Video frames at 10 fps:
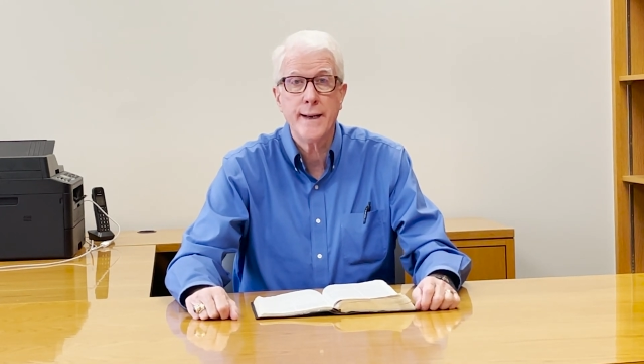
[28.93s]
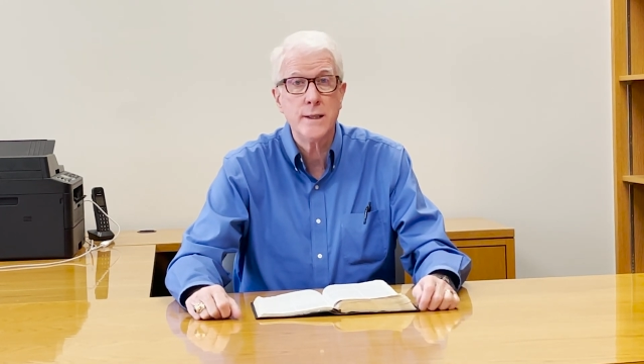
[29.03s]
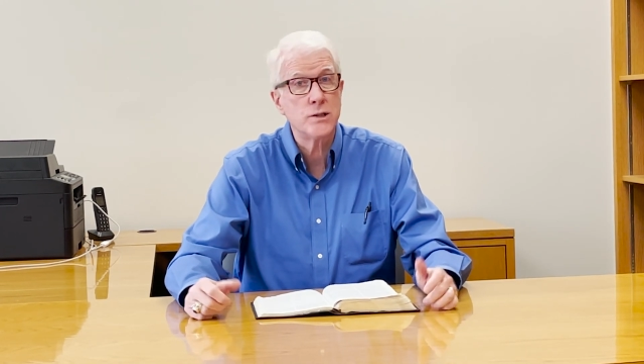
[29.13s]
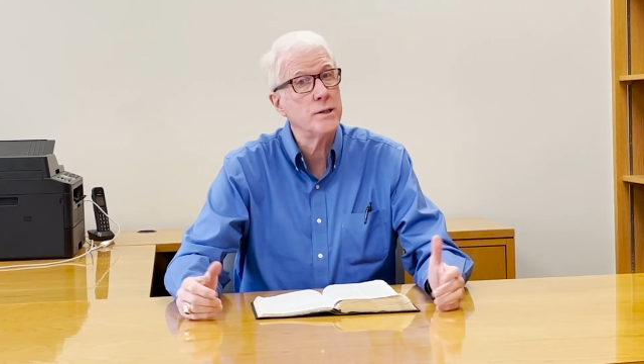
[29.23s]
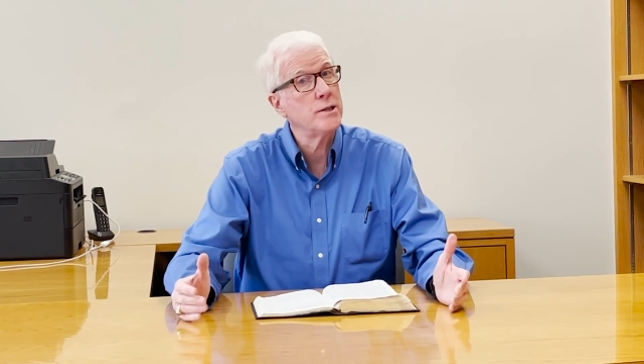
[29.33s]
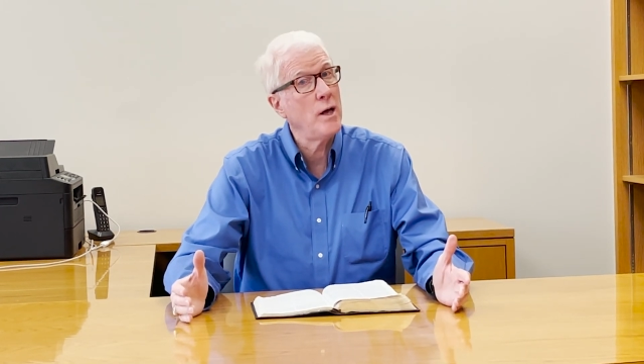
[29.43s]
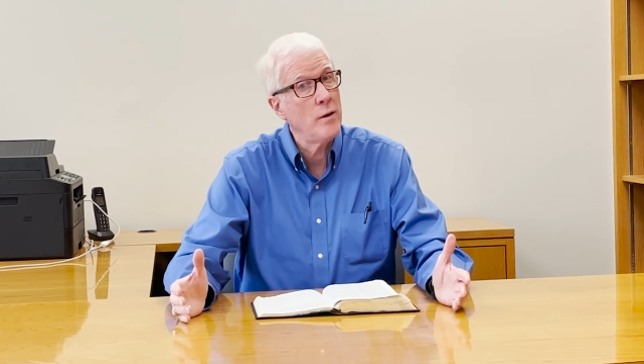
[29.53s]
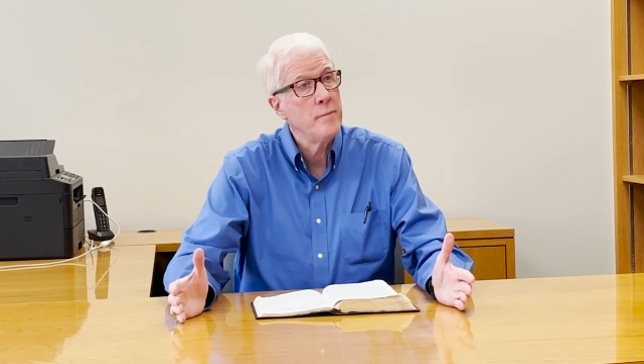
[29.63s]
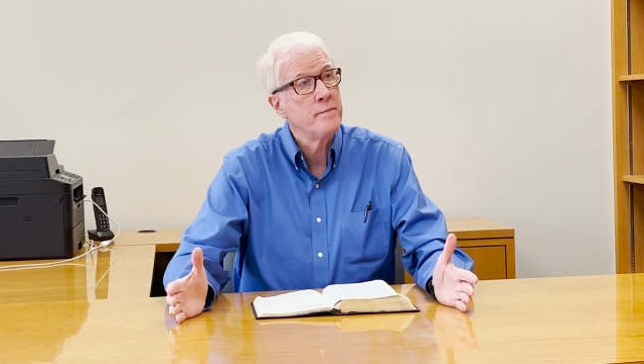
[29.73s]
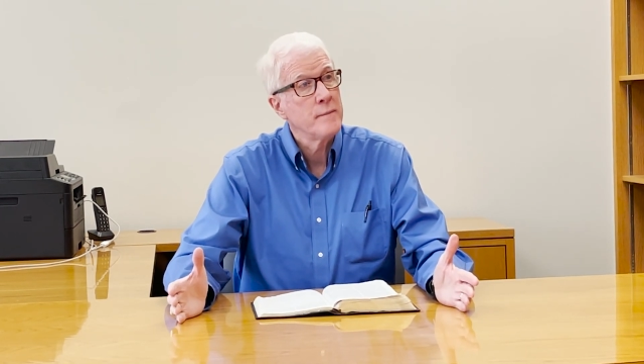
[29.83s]
He says, Now,
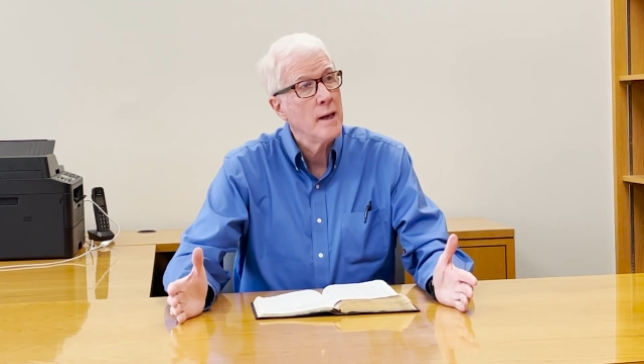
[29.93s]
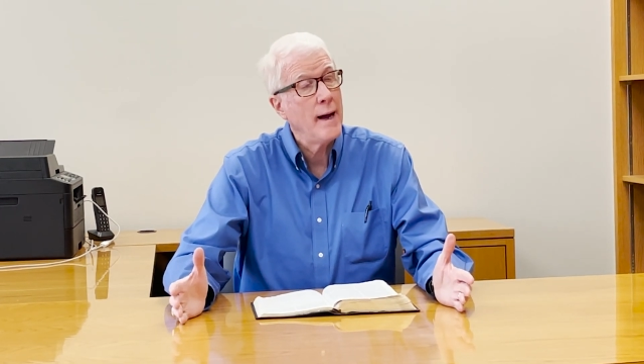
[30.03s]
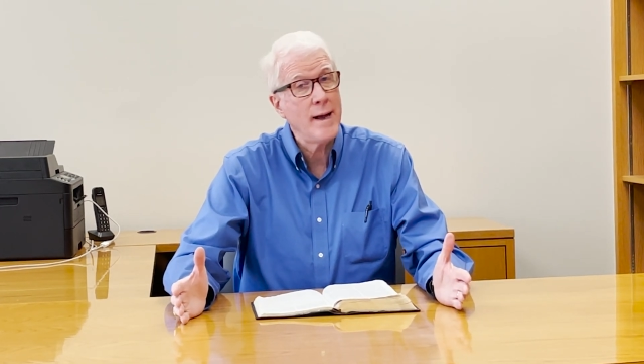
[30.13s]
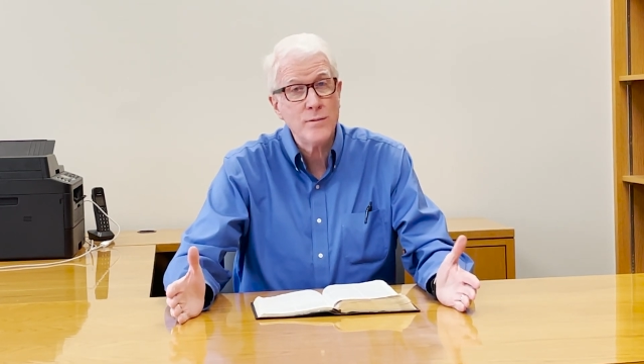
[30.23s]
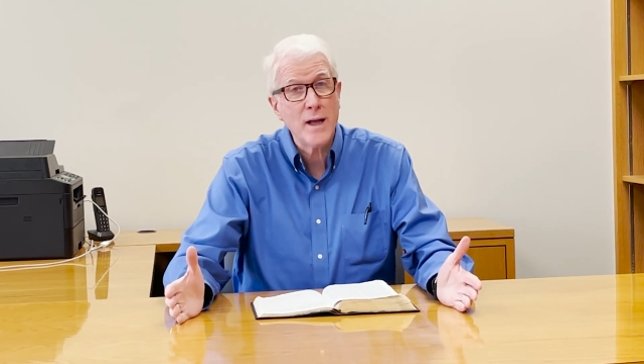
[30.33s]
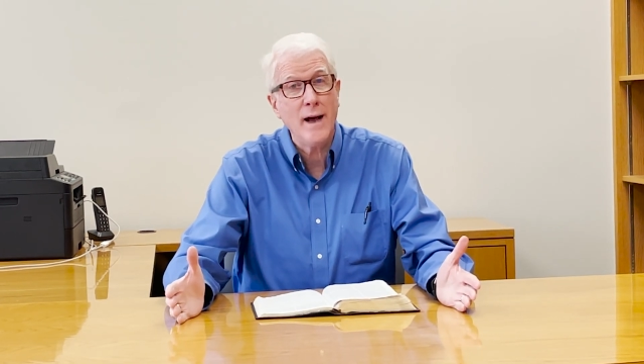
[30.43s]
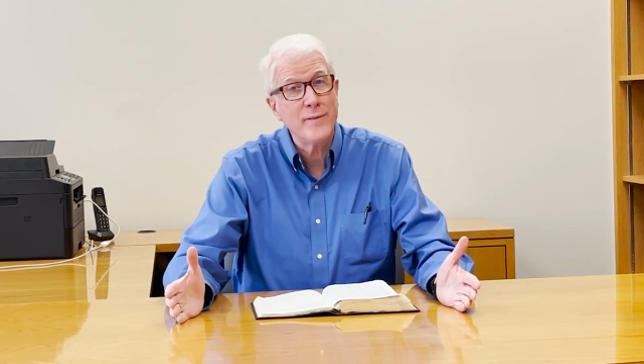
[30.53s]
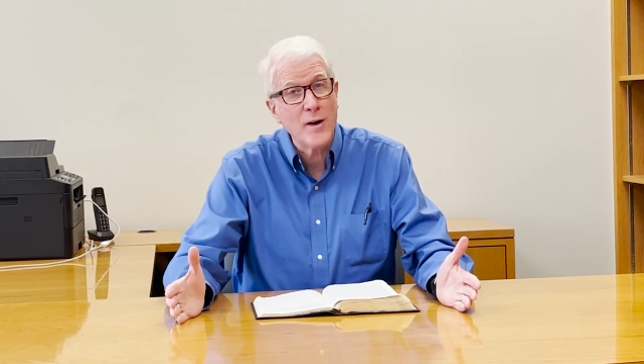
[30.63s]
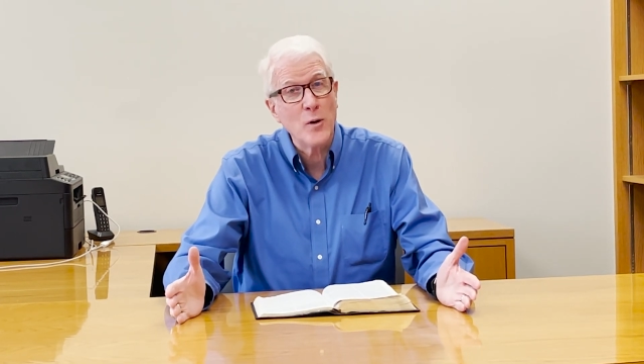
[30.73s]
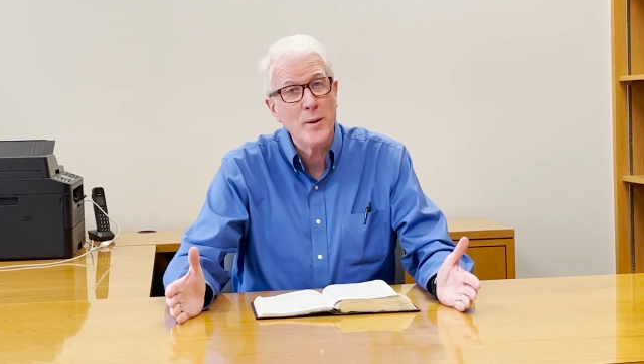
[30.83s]
I haven't
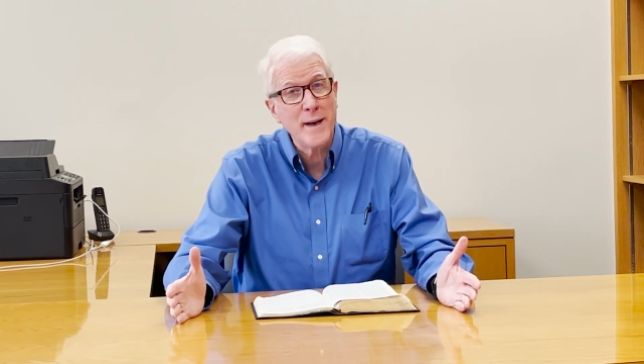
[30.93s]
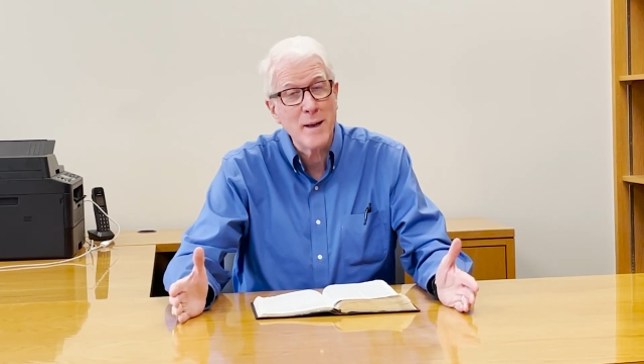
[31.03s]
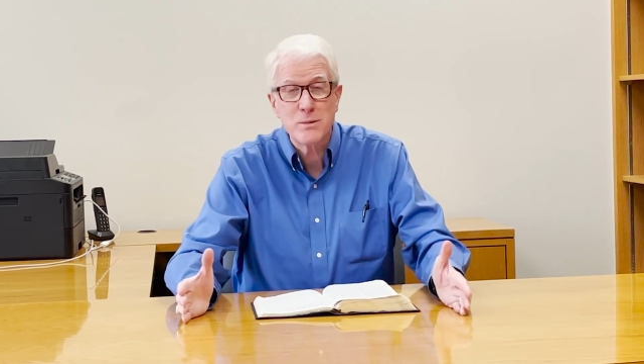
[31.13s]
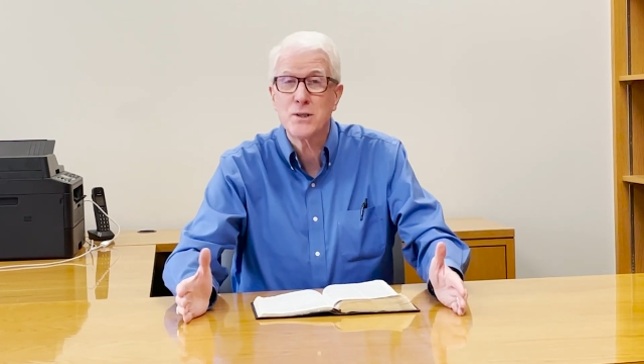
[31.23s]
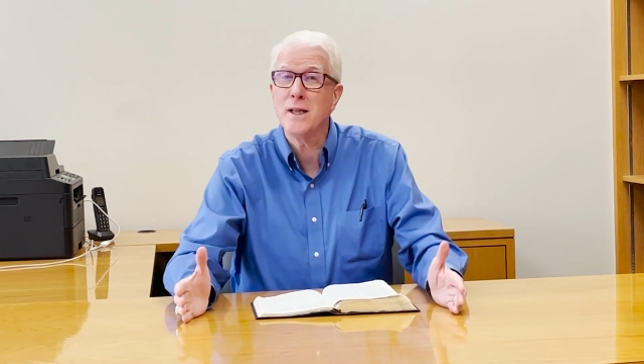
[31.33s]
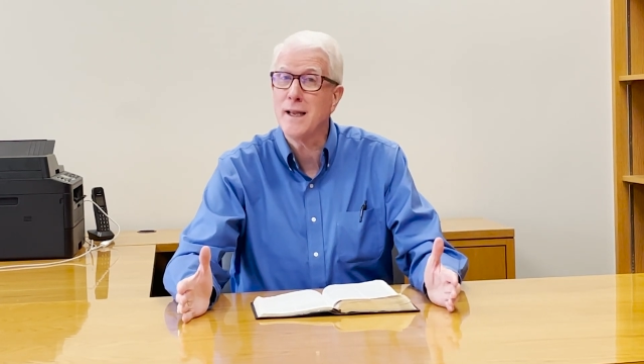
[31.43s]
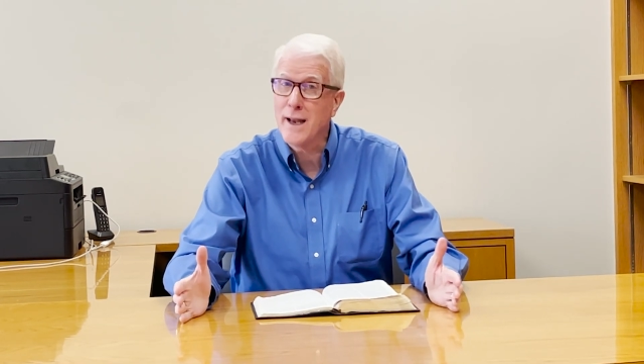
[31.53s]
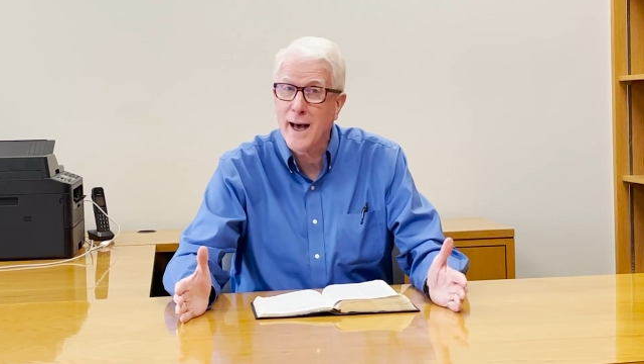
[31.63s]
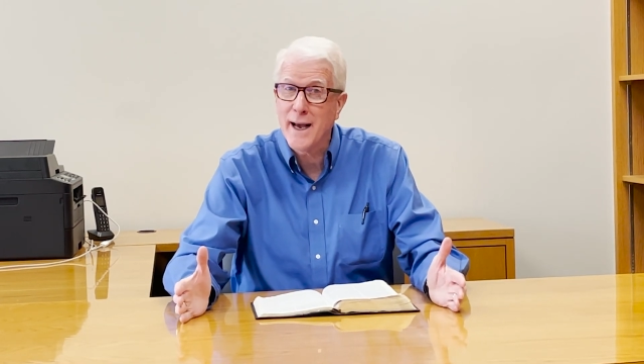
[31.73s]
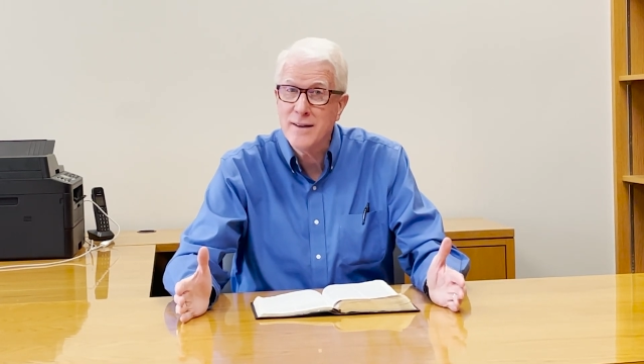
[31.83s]
gotten there already. I'm still
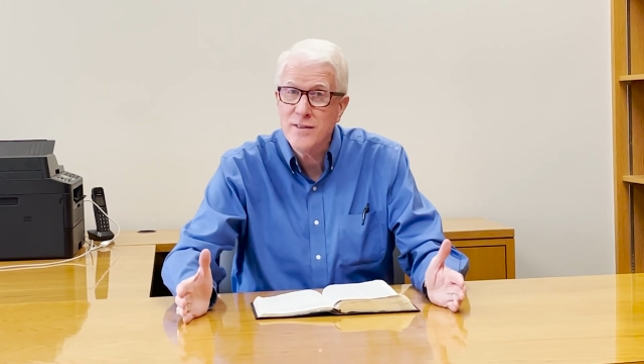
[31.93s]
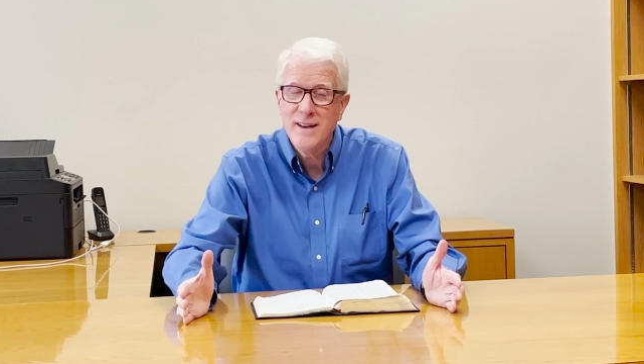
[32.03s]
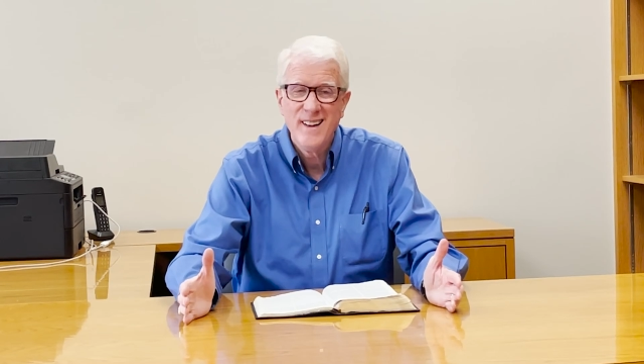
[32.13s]
alive,